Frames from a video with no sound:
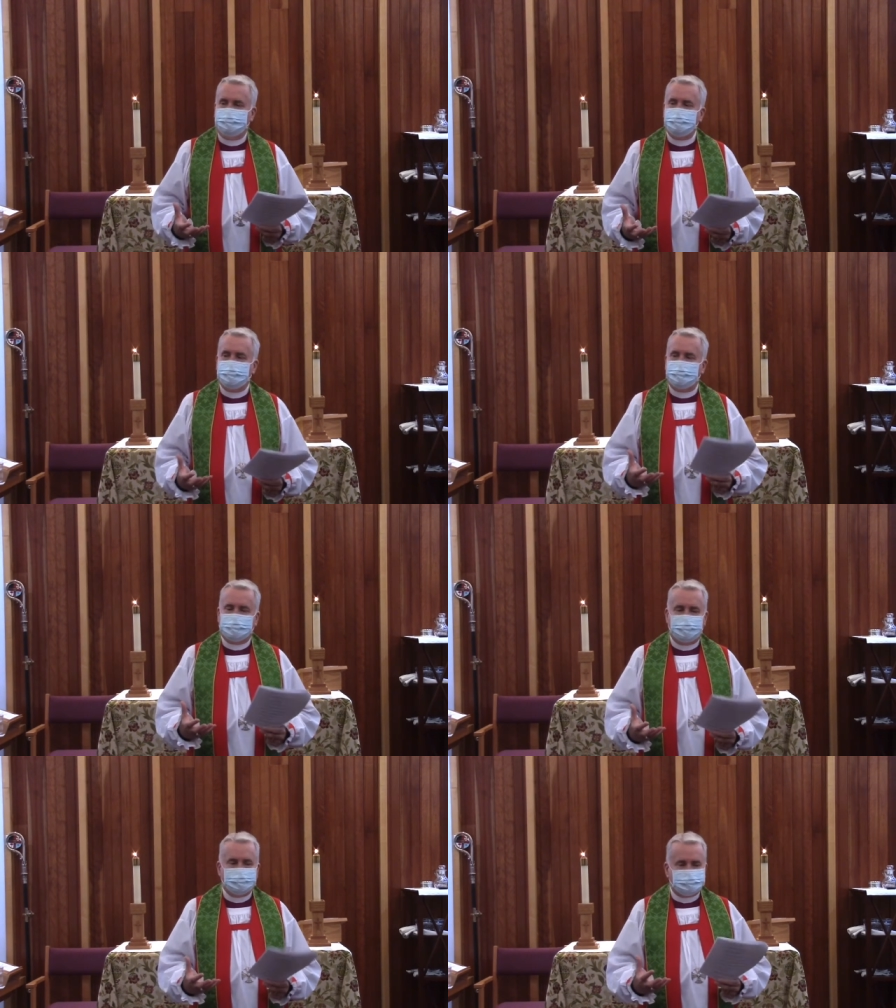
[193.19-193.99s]
We know
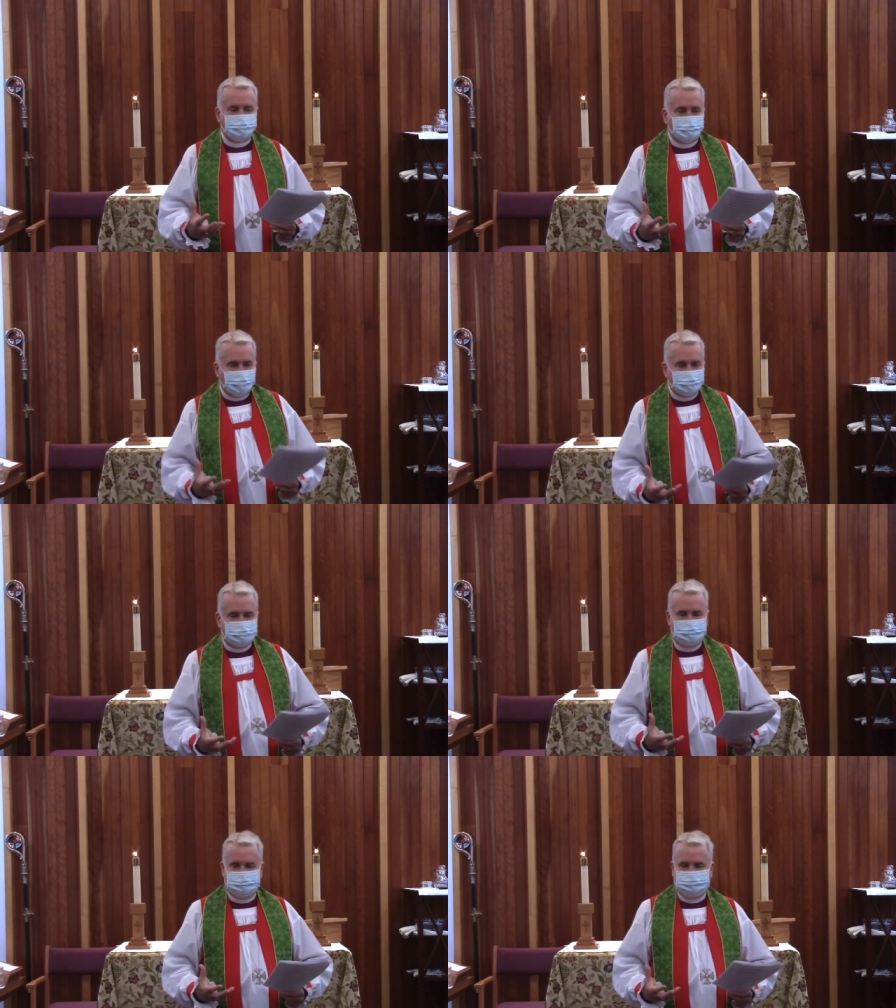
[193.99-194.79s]
that God's work
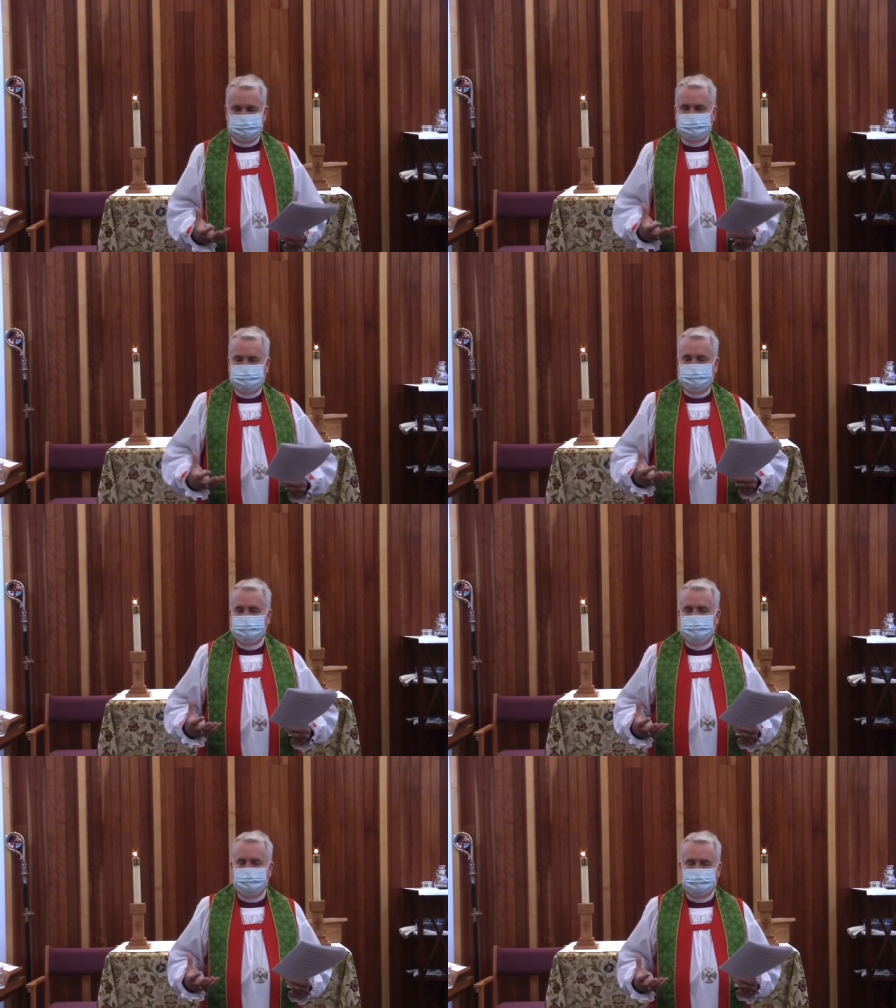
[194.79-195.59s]
is in it,
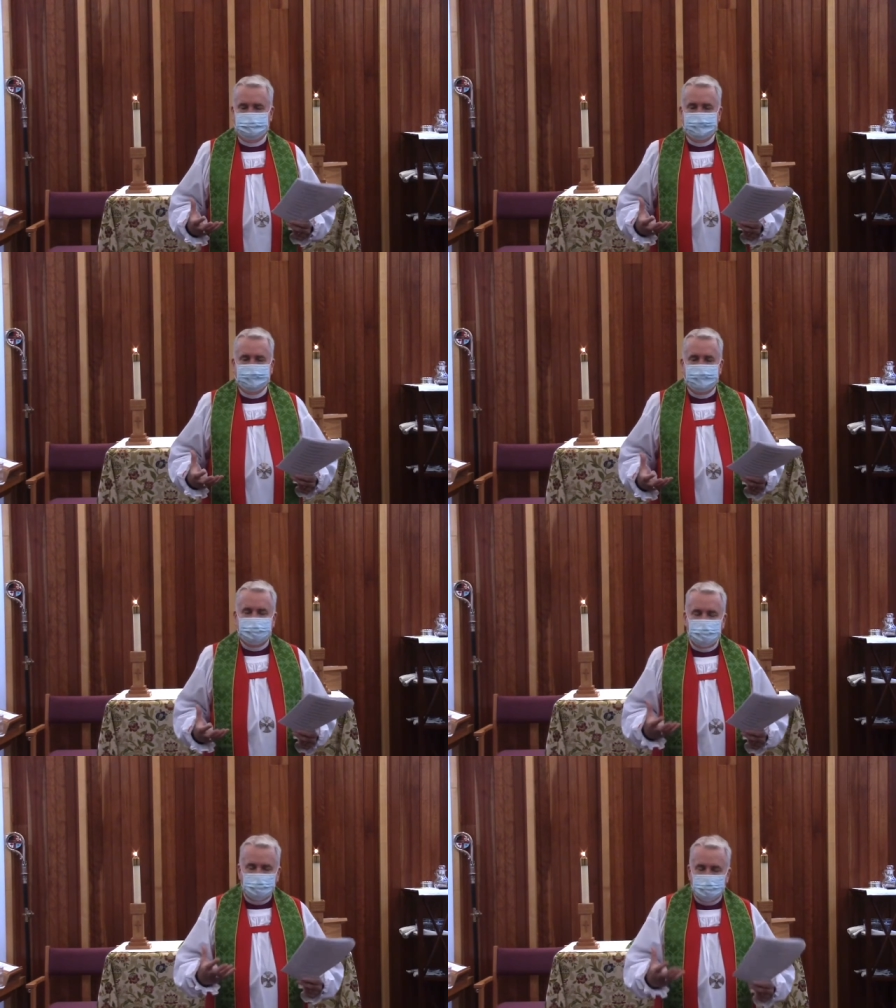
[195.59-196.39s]
that
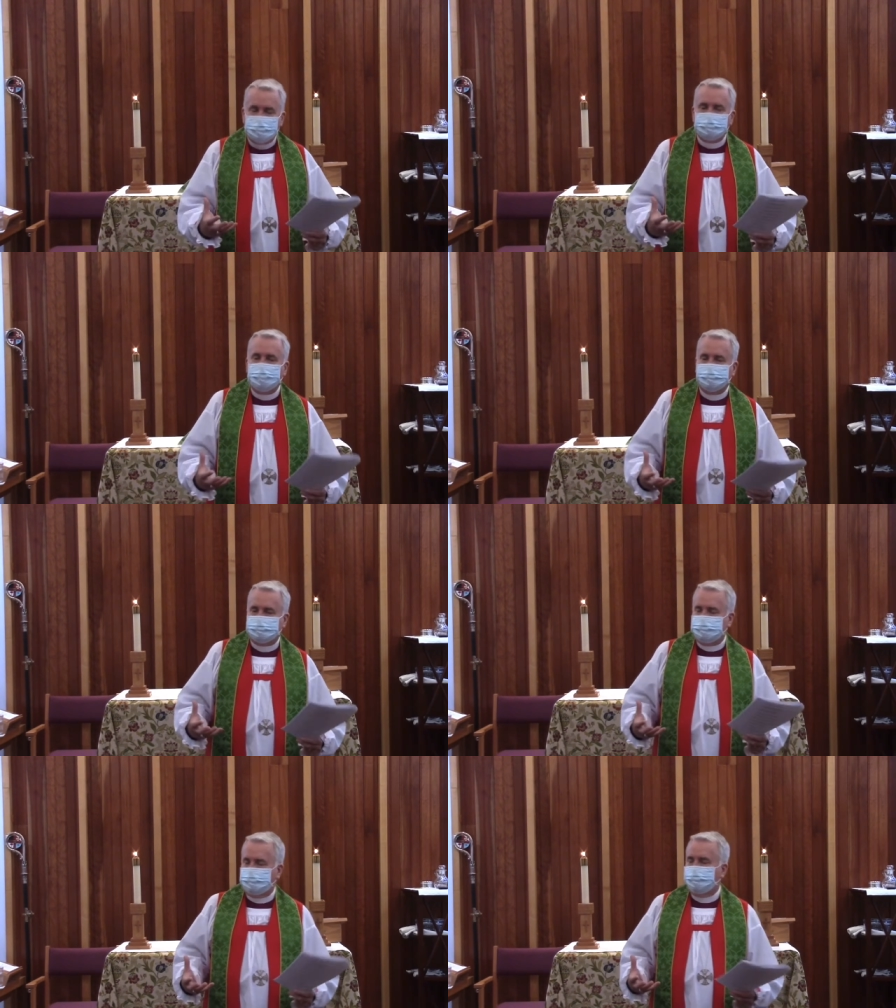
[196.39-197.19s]
He will give
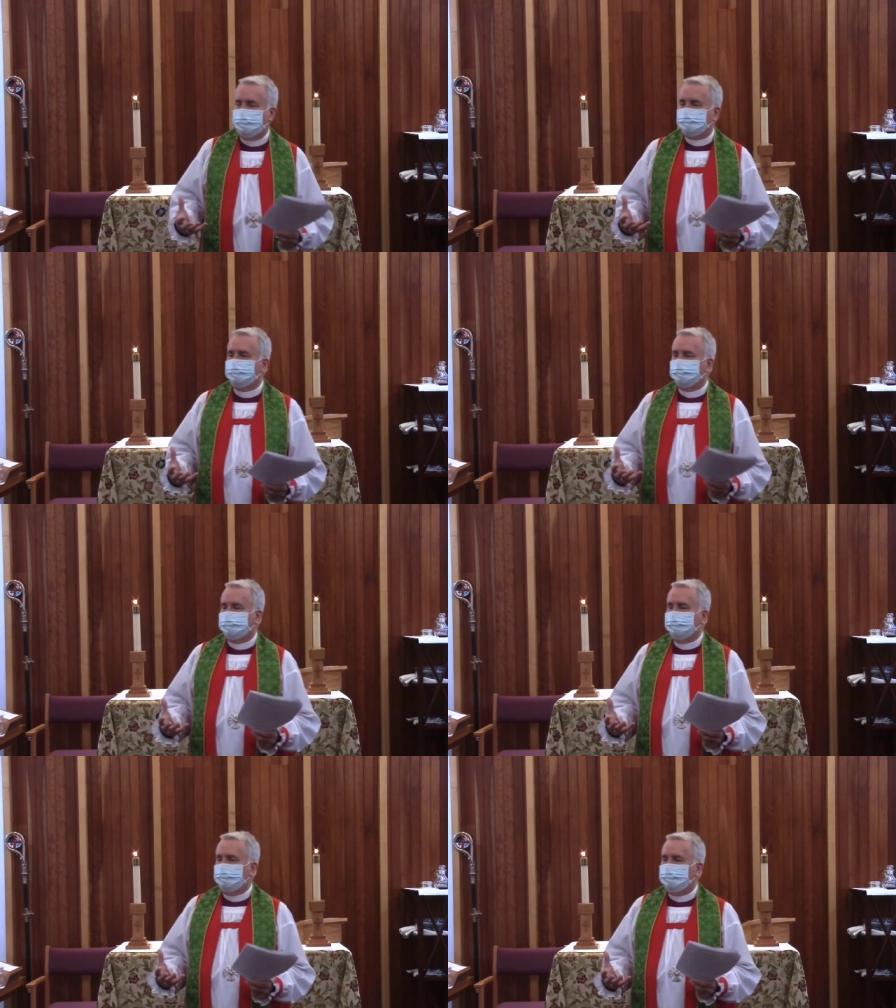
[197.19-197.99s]
us the provisions
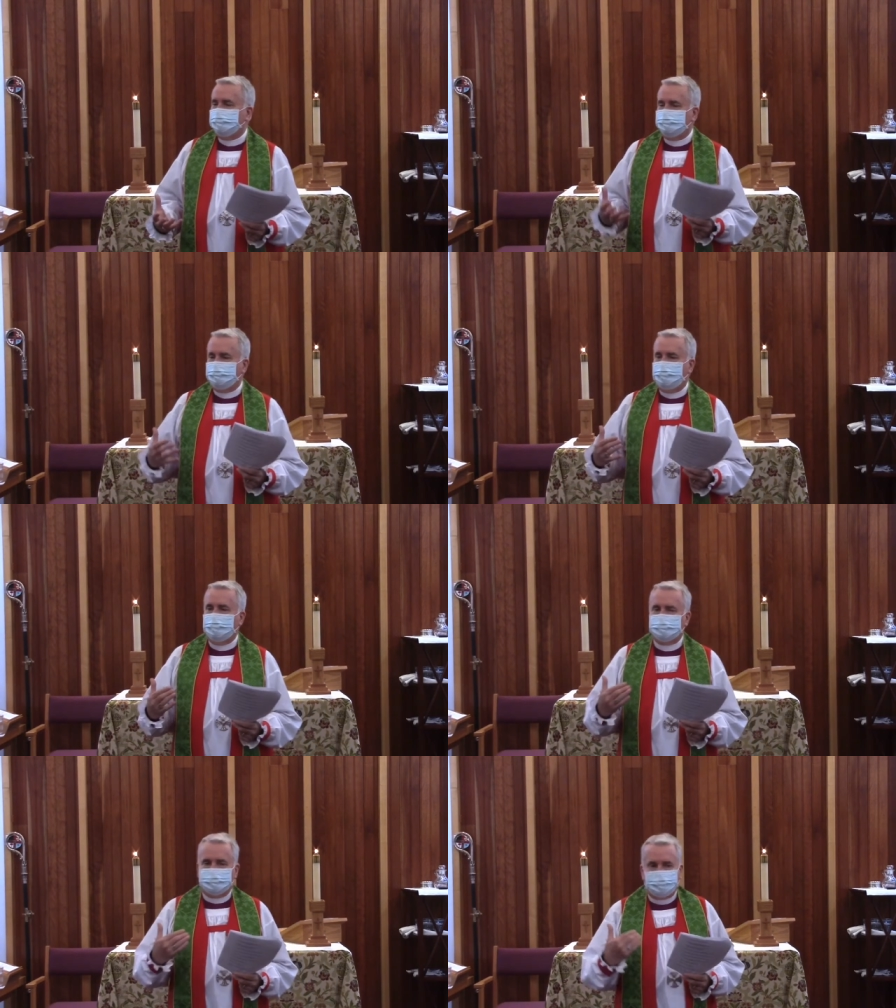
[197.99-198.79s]
that we need to be
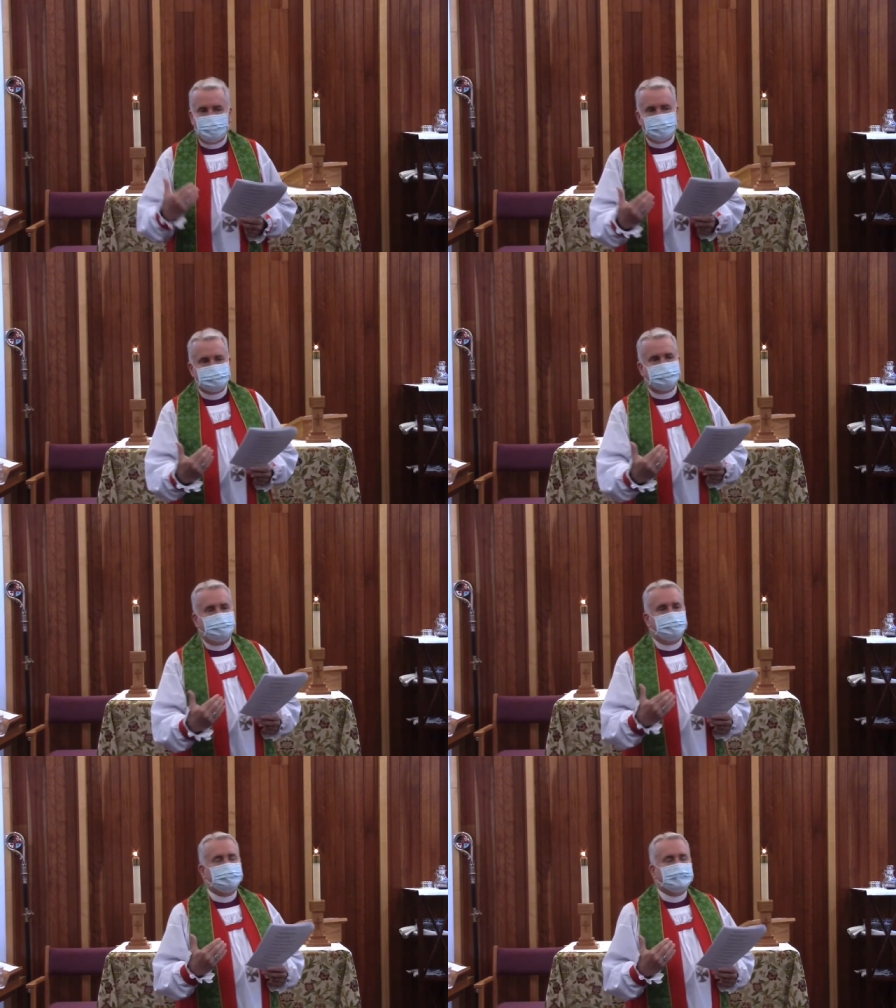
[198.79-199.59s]
able to press
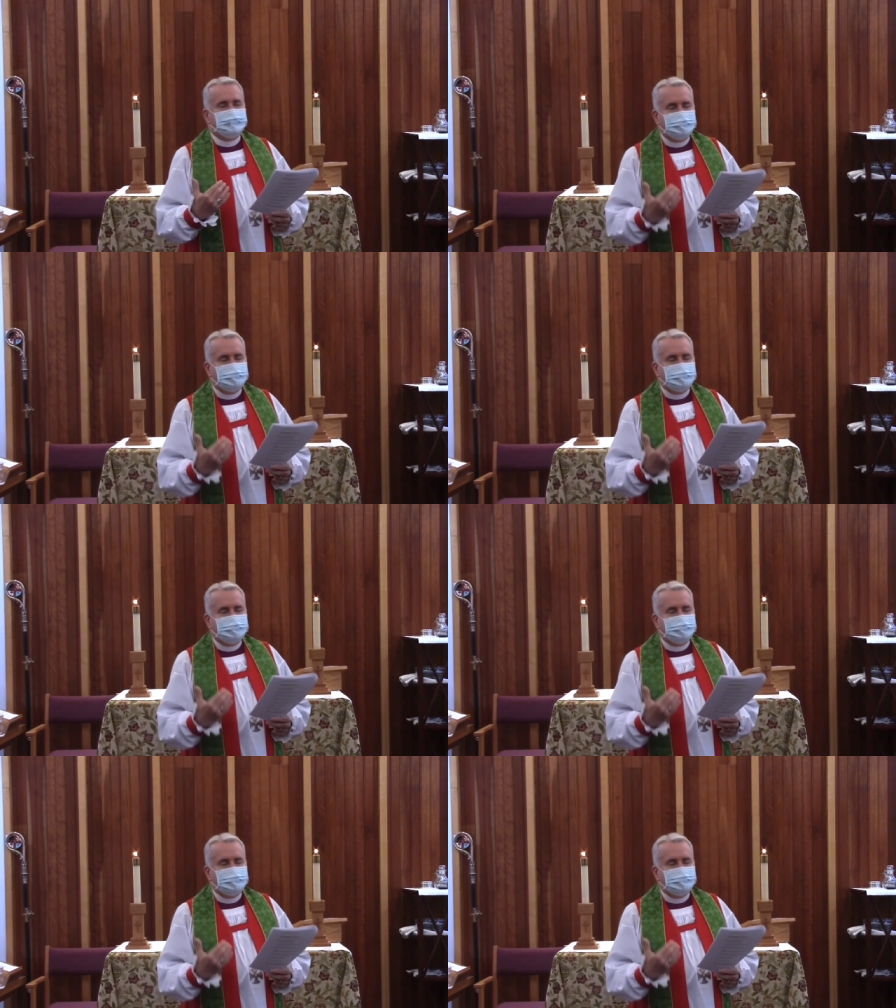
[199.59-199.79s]
in,